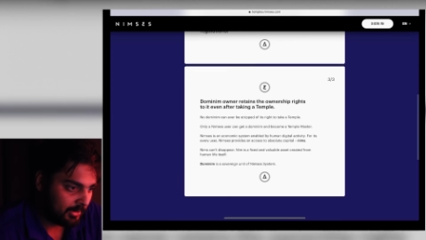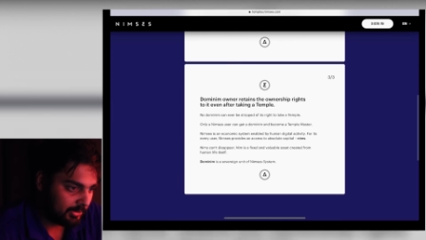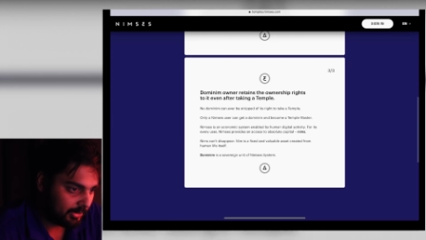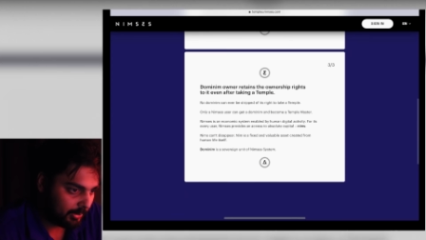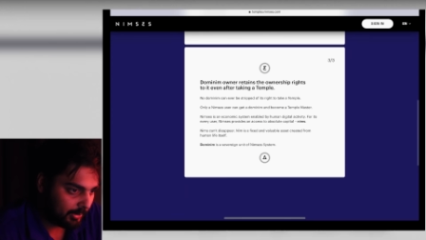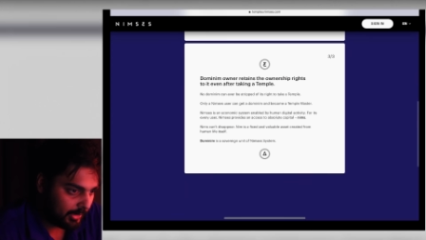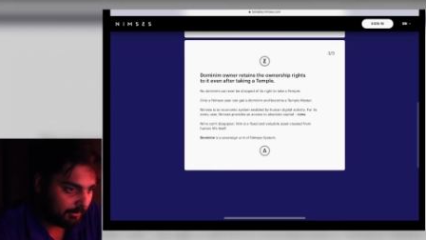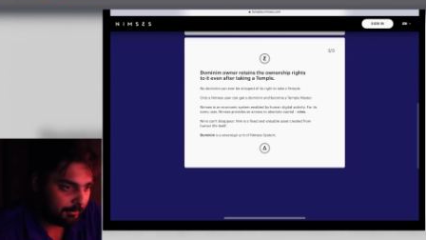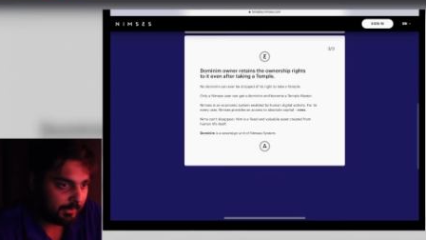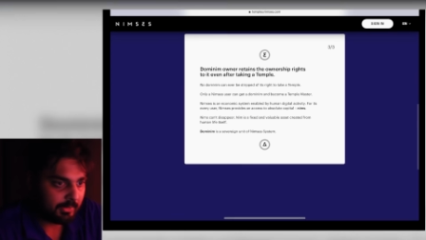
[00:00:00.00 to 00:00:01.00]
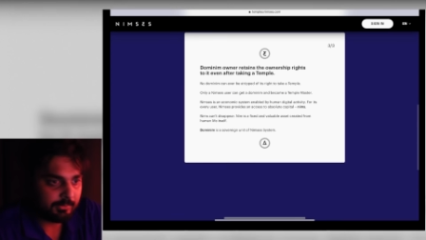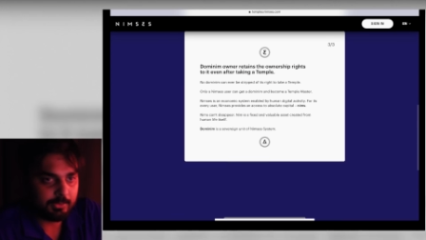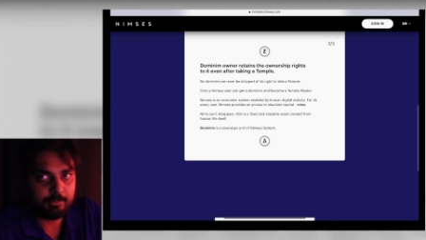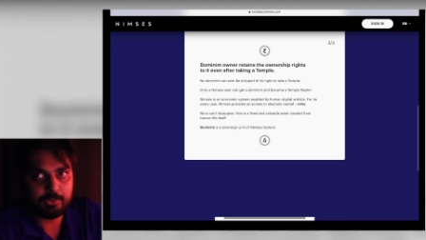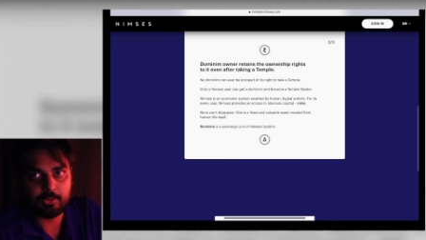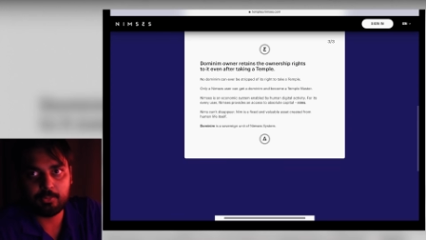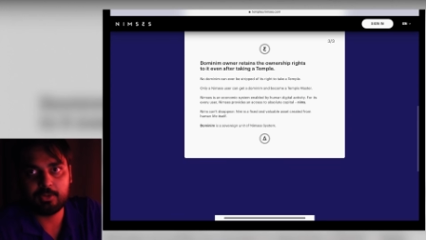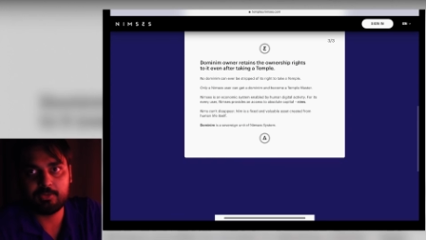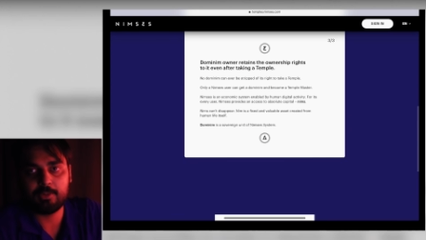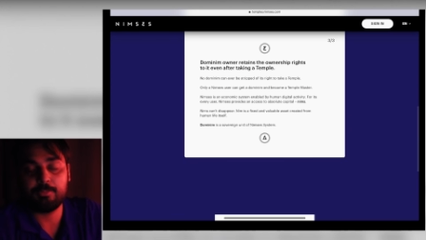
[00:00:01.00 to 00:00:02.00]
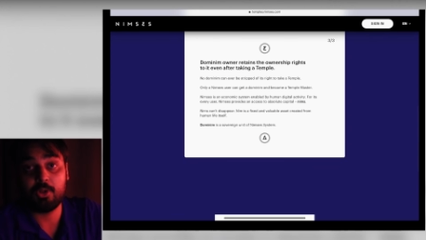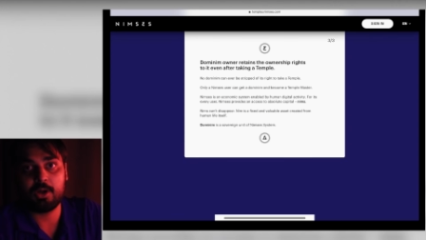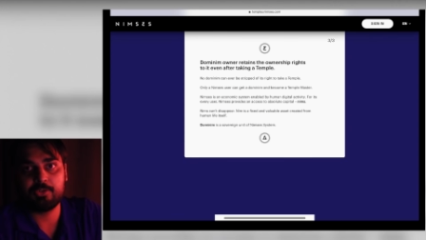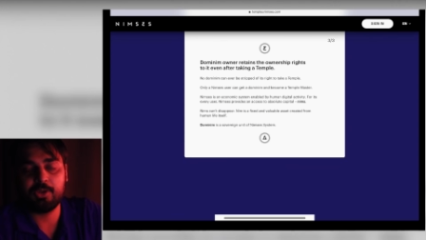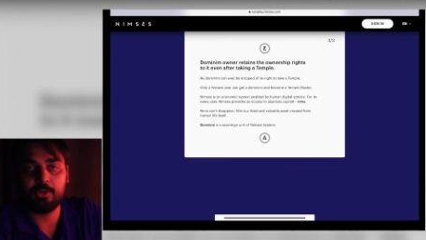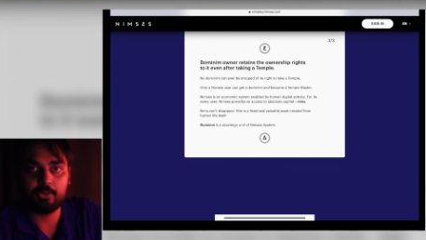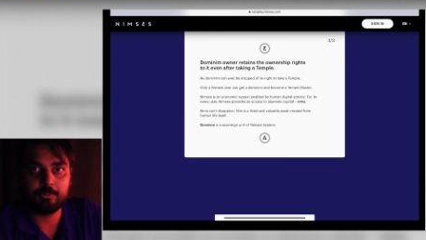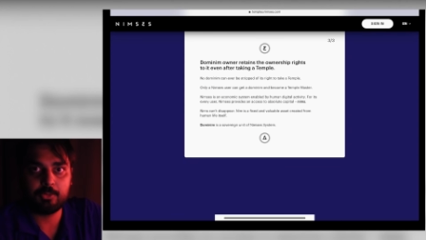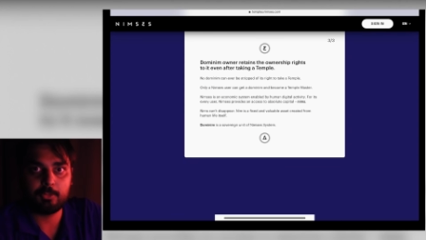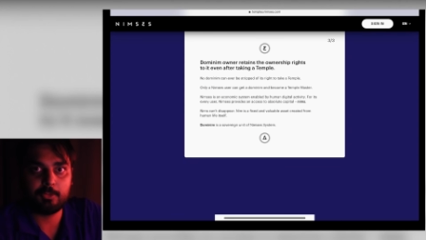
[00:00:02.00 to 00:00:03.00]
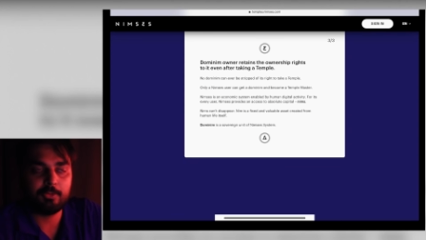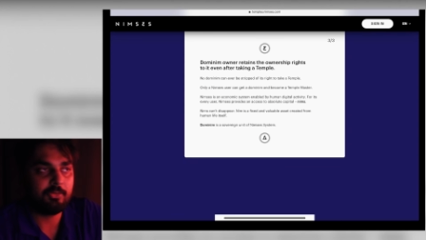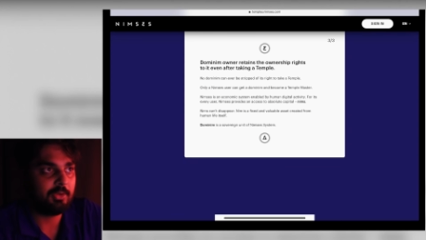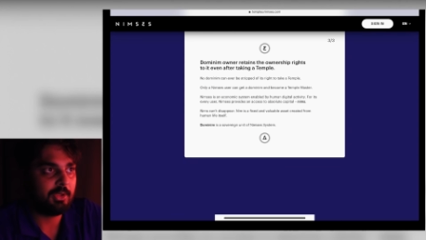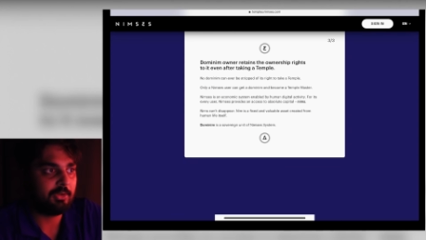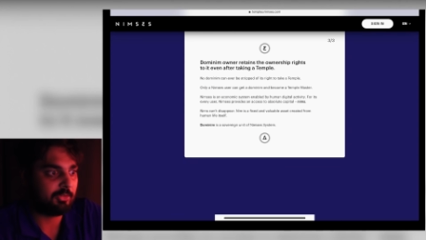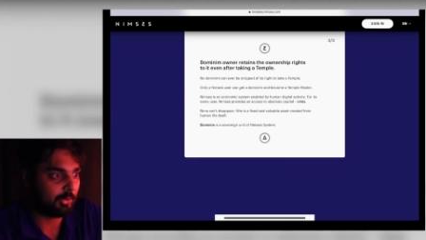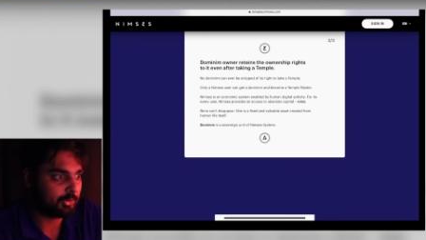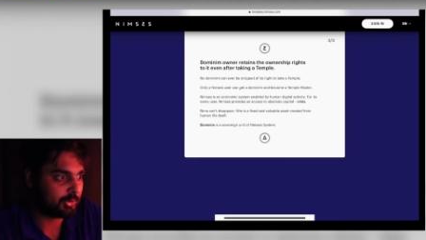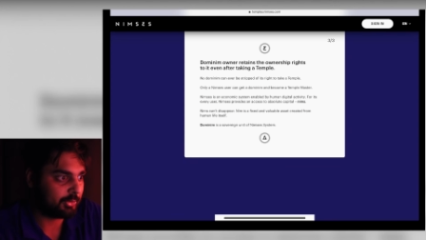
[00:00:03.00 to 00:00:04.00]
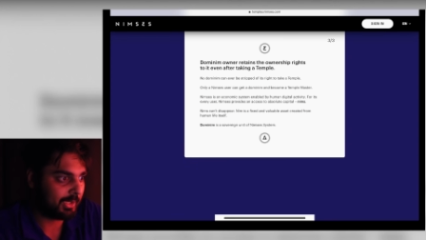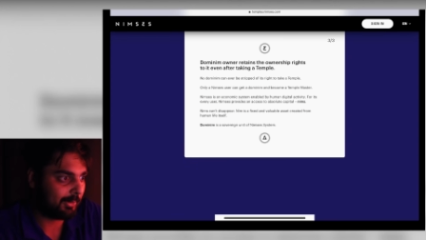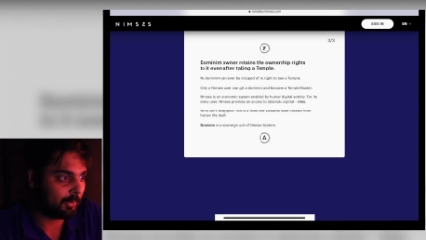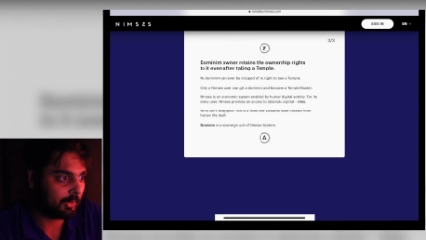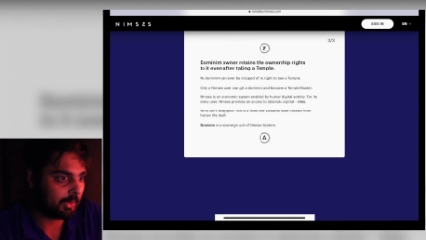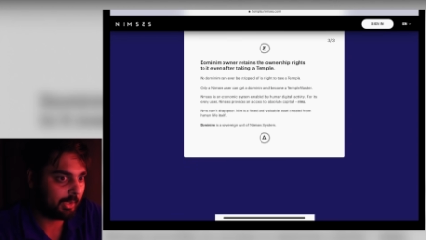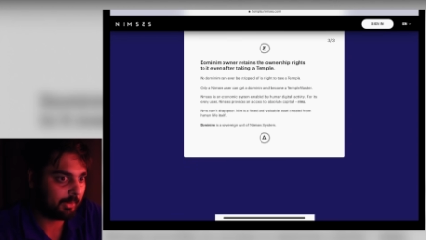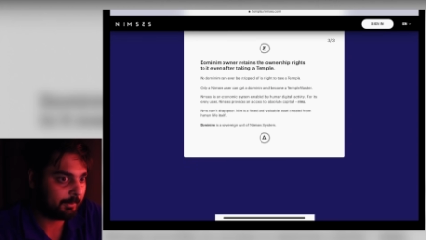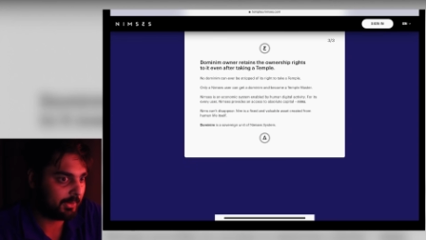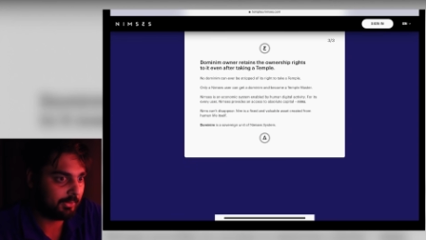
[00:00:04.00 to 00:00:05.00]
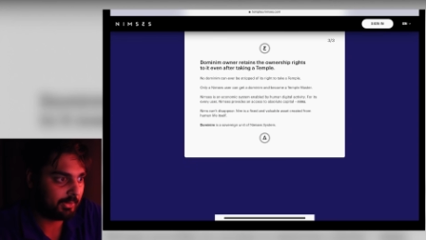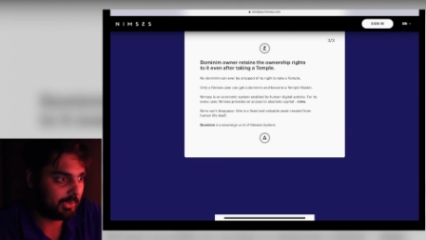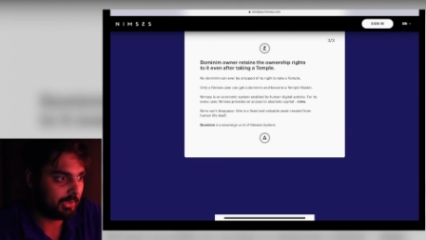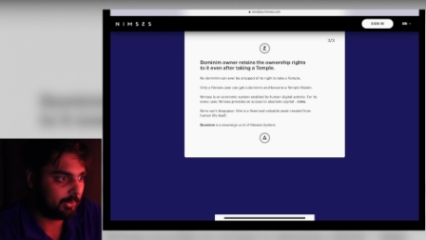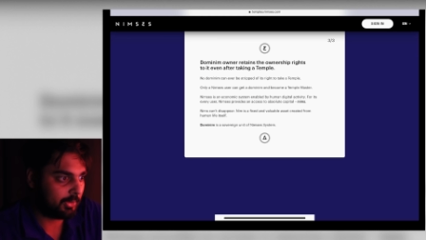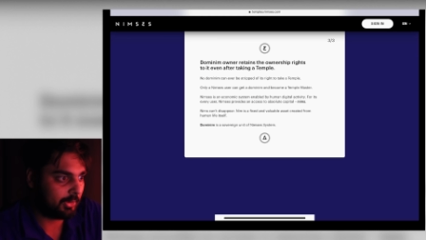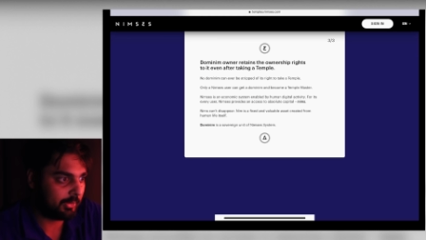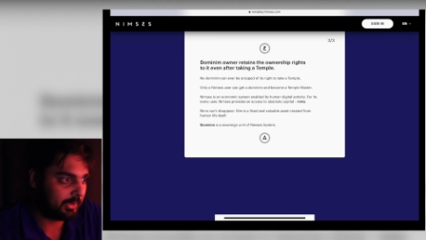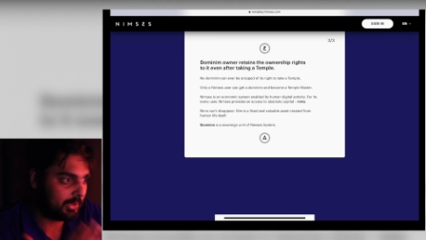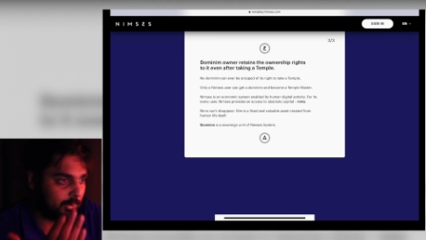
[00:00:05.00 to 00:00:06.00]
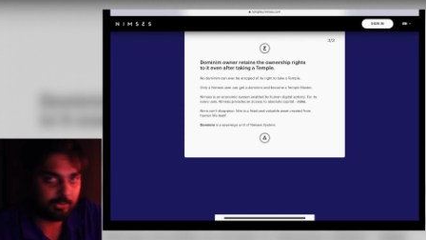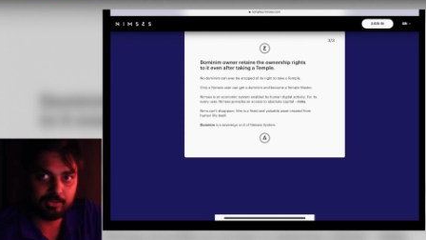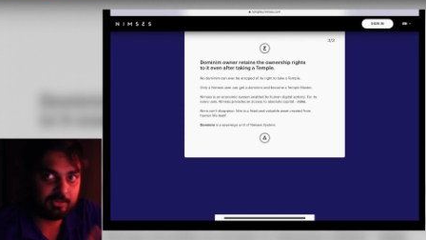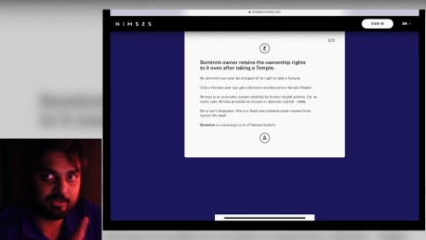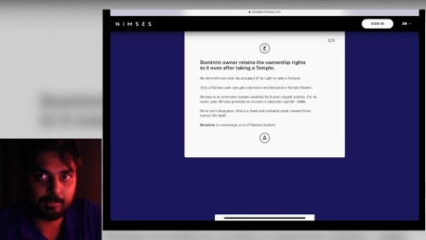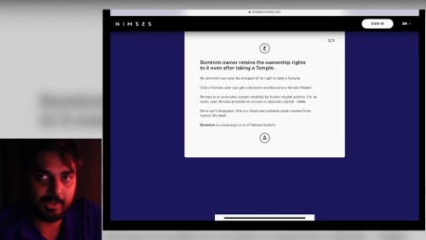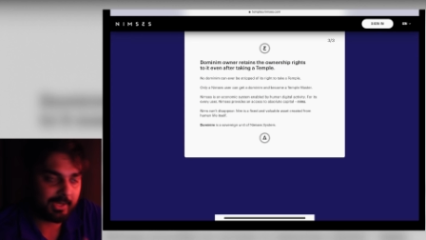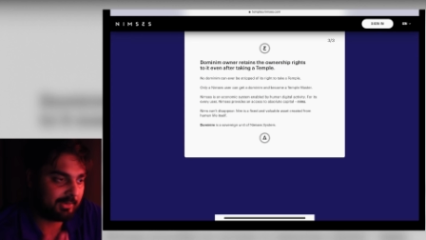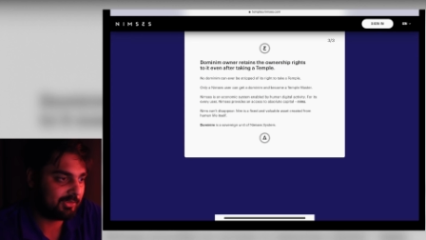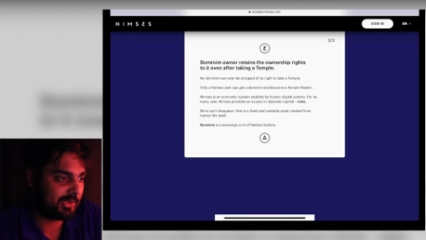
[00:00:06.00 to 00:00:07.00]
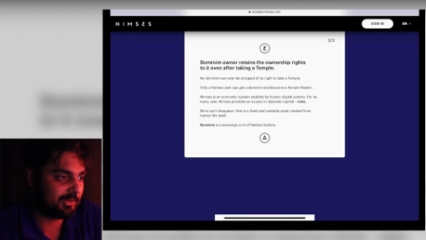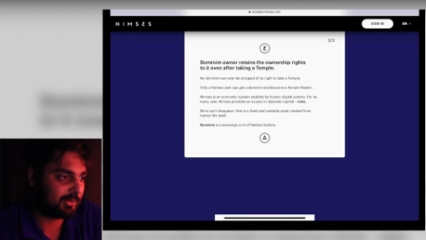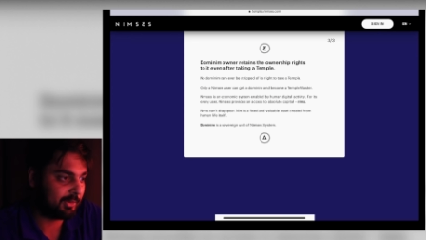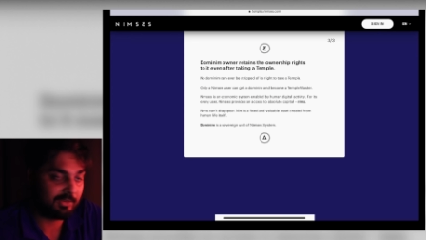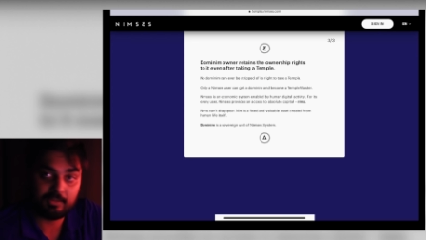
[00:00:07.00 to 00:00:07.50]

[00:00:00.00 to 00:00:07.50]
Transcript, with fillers: So they've effectively built what is a blockchain cryptocurrency social network, and apparently you can already use this to buy and exchange goods.